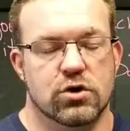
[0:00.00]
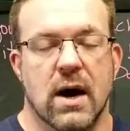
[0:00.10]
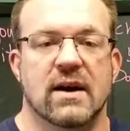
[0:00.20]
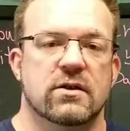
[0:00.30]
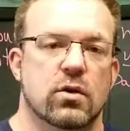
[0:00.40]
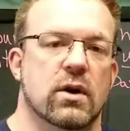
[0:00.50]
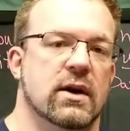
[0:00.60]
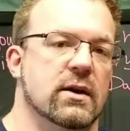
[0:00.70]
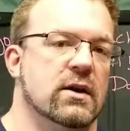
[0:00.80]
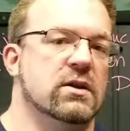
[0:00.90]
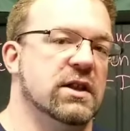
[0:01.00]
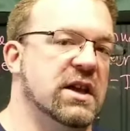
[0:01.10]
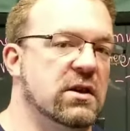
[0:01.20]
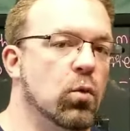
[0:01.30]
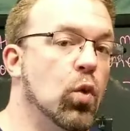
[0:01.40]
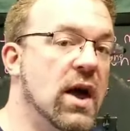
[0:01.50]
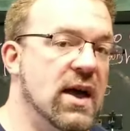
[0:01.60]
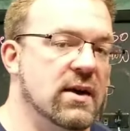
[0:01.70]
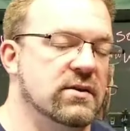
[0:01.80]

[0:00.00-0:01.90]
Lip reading: try to do it in a clean way.